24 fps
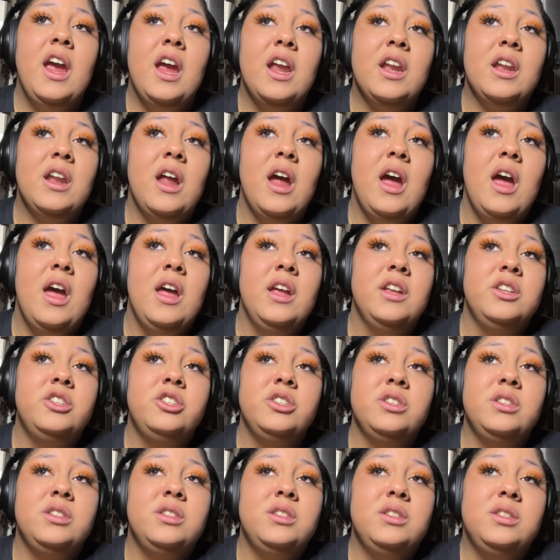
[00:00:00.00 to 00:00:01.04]
And
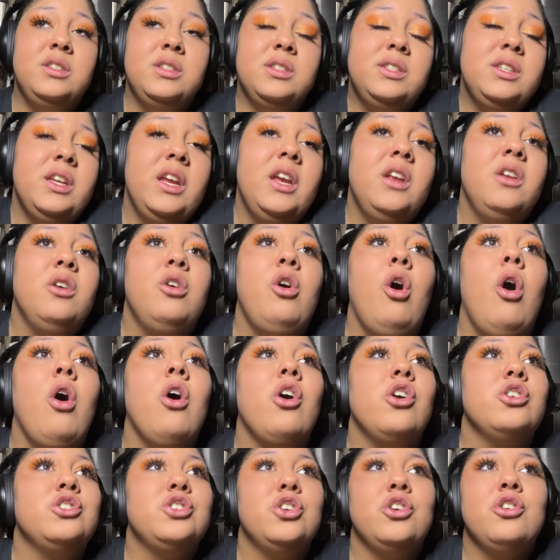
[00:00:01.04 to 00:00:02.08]
just seeing a
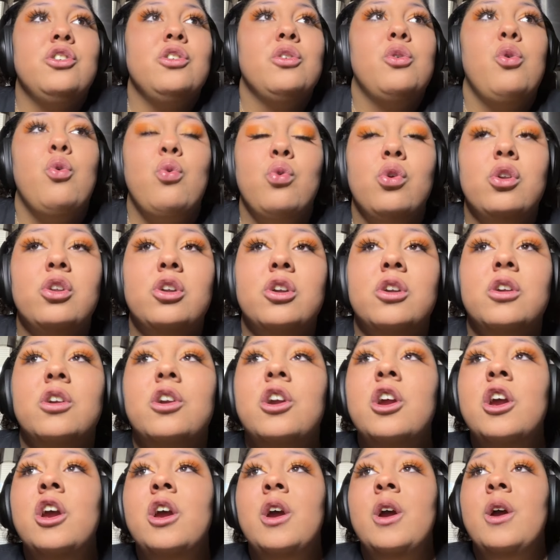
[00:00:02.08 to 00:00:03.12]
car turn a
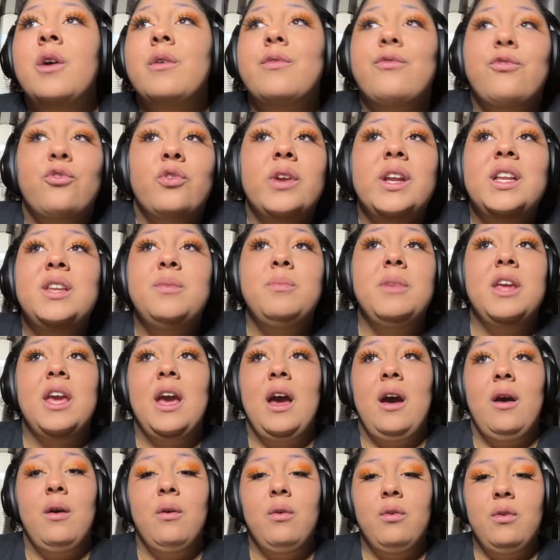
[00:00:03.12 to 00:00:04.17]
corner freaked
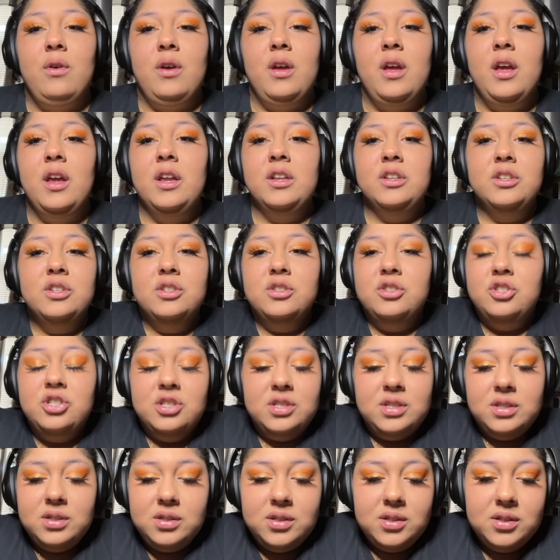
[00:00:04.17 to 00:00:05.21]
me out. And
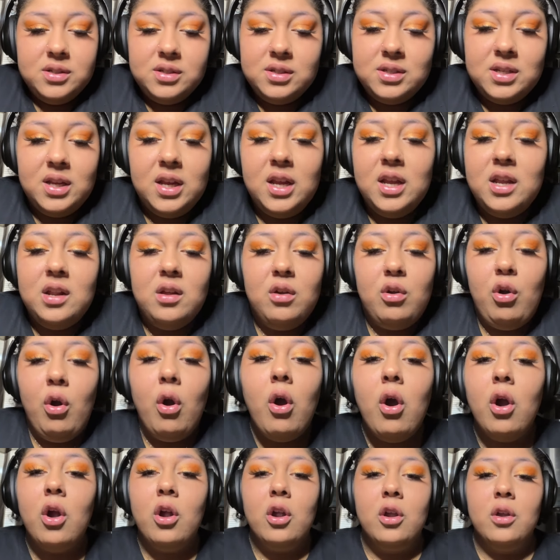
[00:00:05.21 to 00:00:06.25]
just seeing a
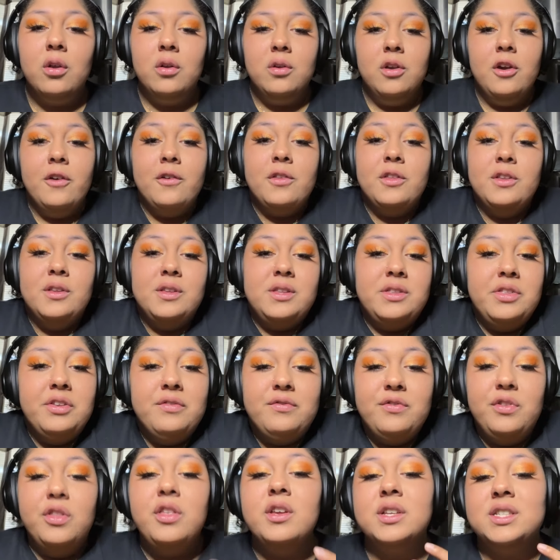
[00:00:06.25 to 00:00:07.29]
car or the,
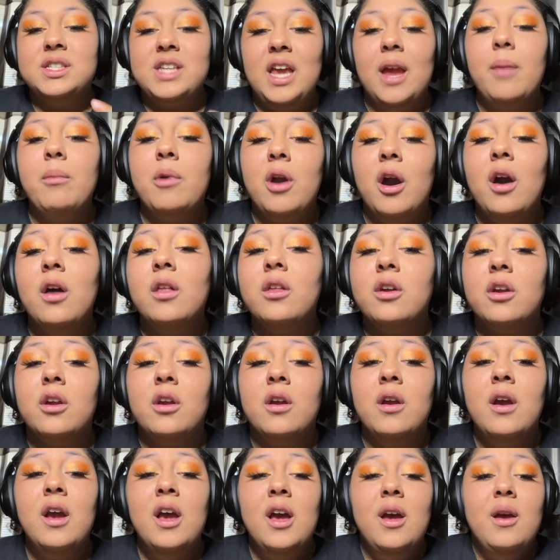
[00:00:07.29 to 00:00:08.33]
the, the same
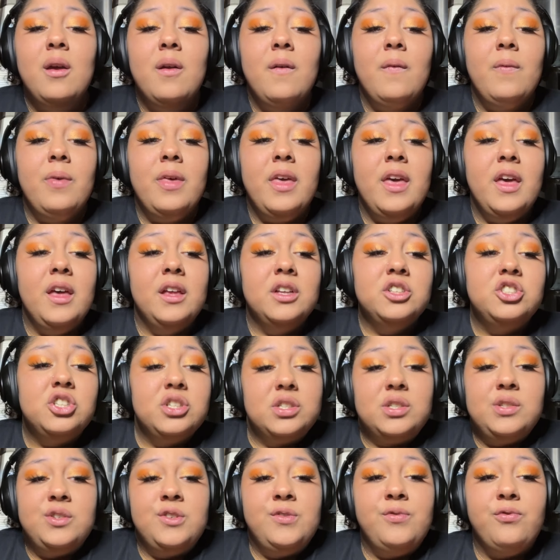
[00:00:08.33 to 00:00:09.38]
color
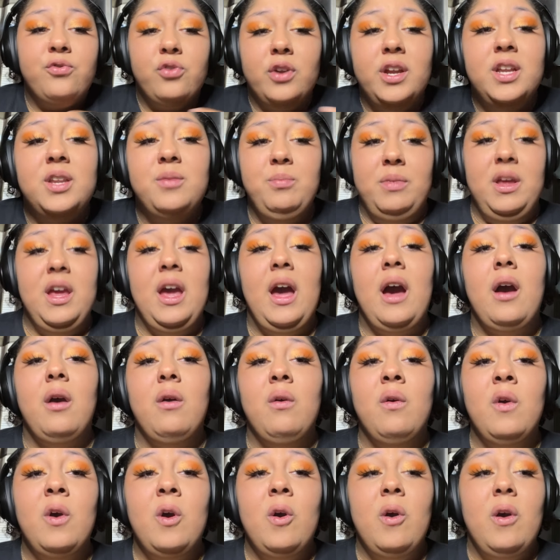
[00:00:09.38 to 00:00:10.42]
just freaked me
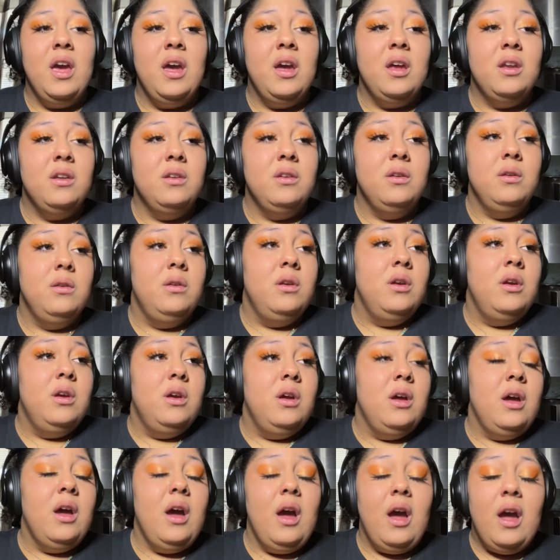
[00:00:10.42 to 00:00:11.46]
out. And
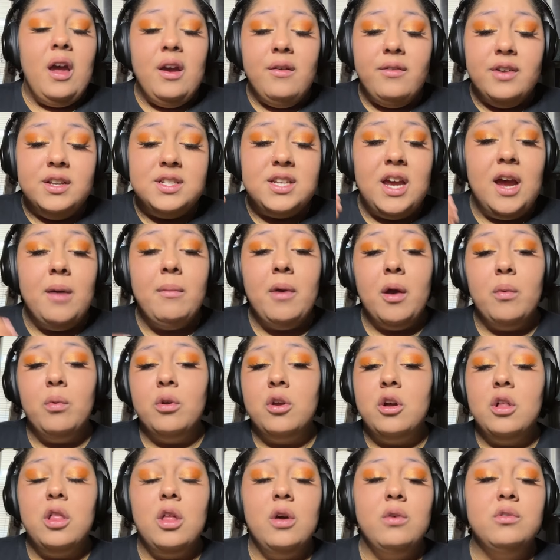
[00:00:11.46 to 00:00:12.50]
every time I
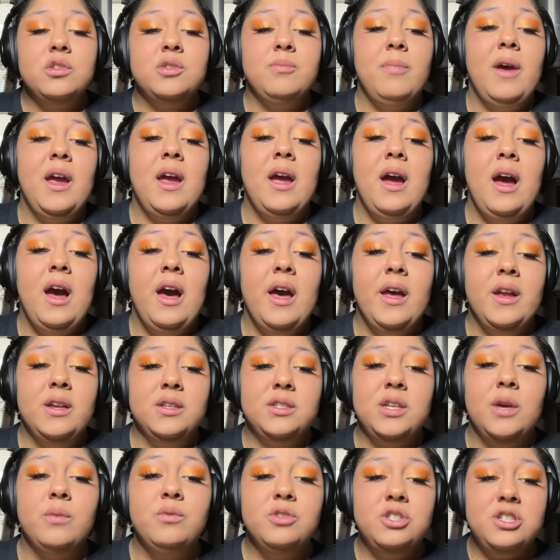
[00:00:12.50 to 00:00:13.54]
would close my
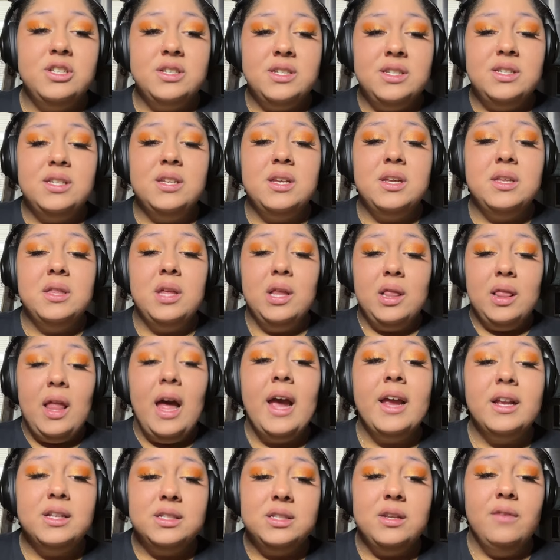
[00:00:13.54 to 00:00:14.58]
eyes, I would just see the
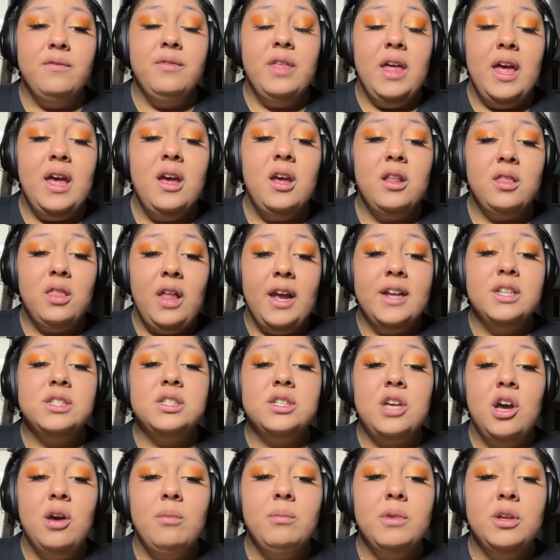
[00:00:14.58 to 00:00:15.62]
lights of the
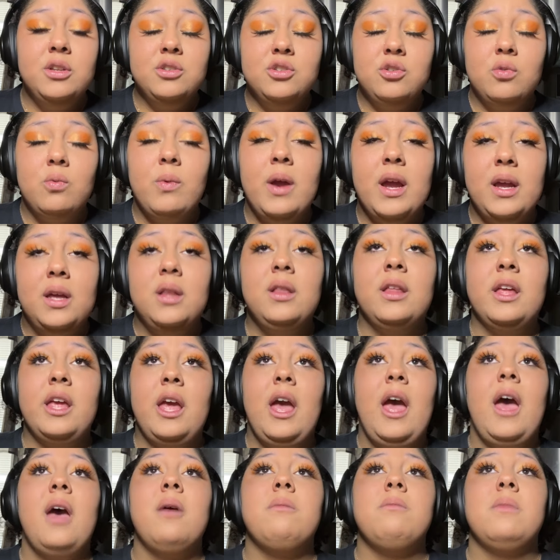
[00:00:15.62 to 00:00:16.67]
headlights coming
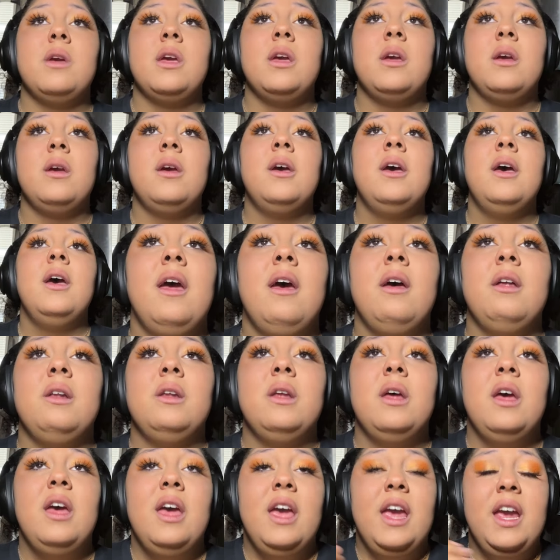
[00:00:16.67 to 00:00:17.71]
directly at me.
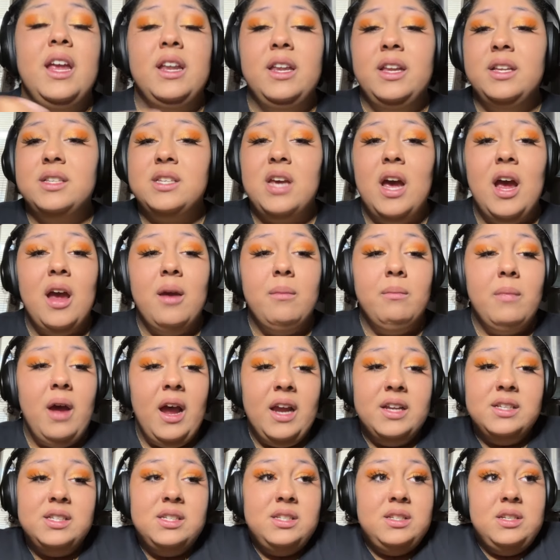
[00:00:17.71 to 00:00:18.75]
And anytime
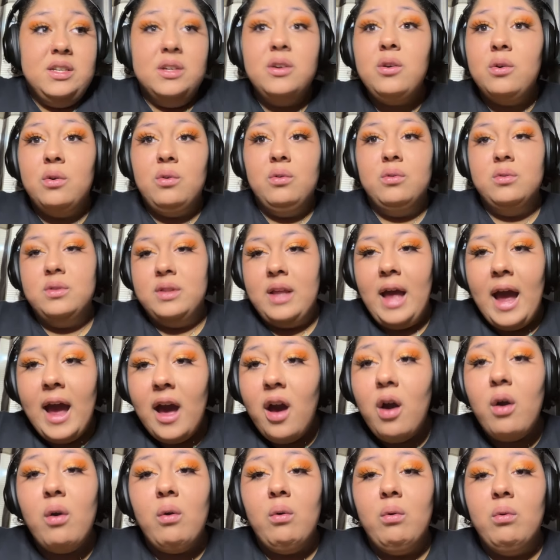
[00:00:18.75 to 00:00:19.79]
I still
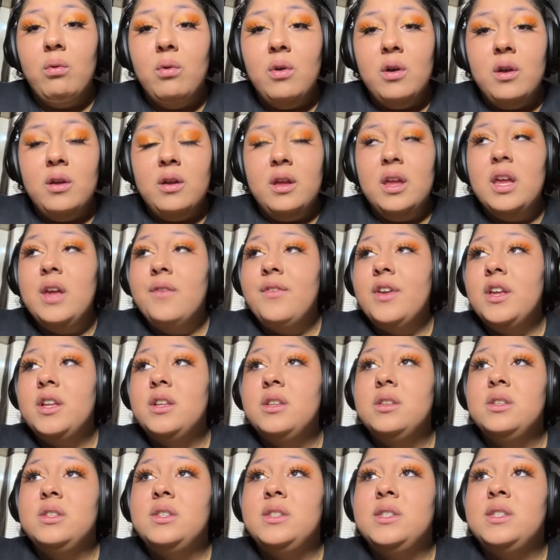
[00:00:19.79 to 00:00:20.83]
now,
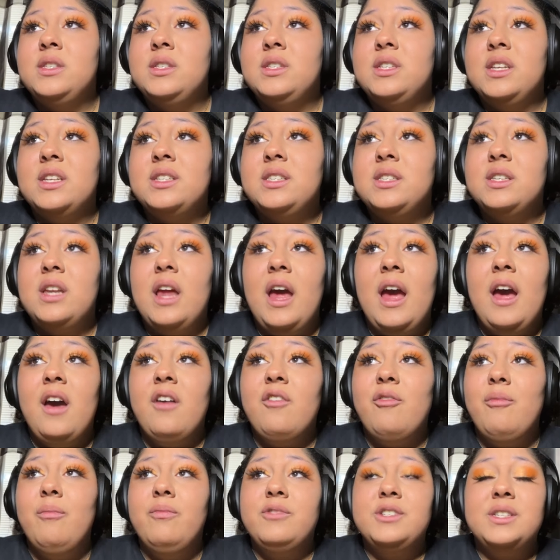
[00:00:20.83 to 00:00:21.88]
even six and a
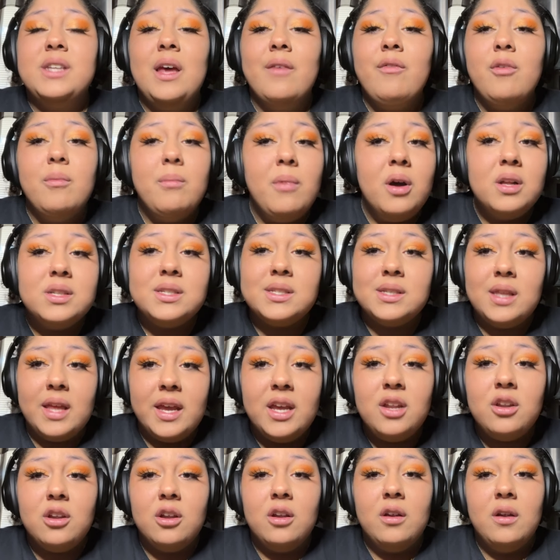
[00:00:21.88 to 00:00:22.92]
half, seven months
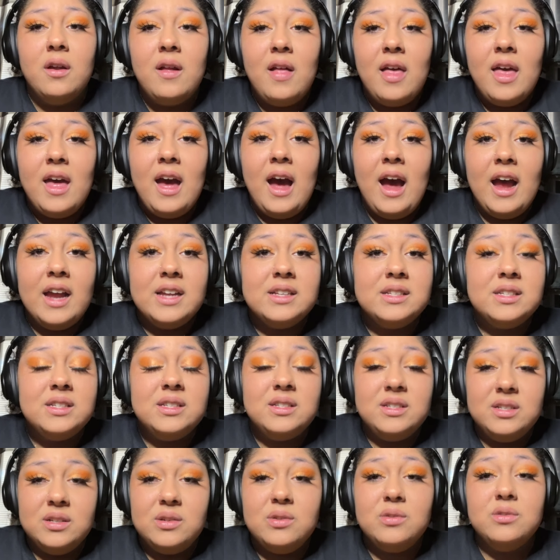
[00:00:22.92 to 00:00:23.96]
later, I
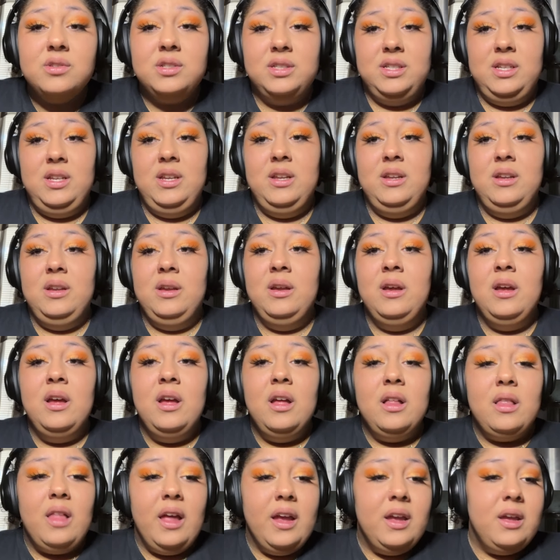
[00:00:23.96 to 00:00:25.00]
still see
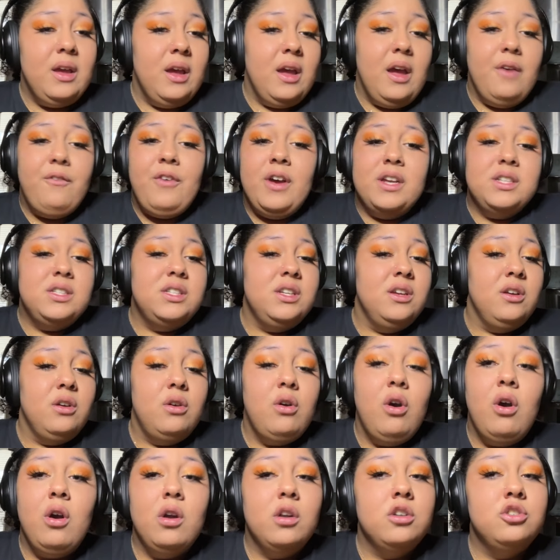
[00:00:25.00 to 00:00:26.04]
like, if I see
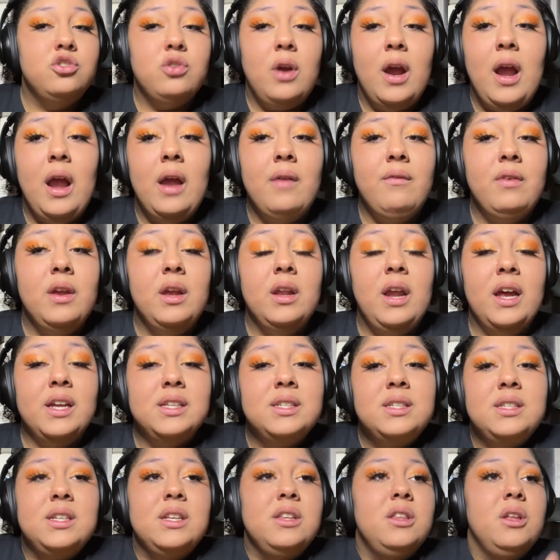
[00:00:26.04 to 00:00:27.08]
a car driving,
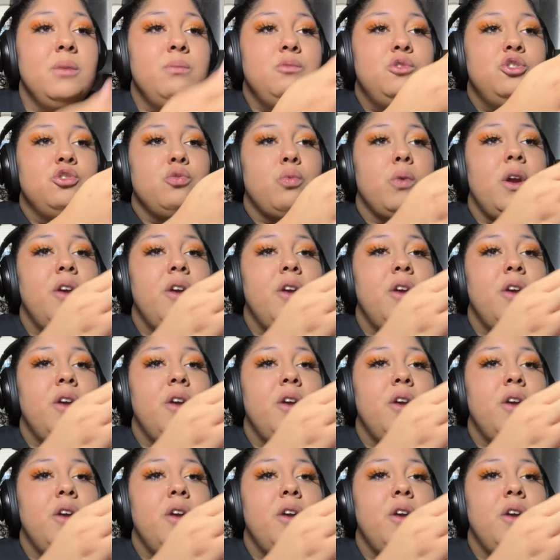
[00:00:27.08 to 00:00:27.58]
I see them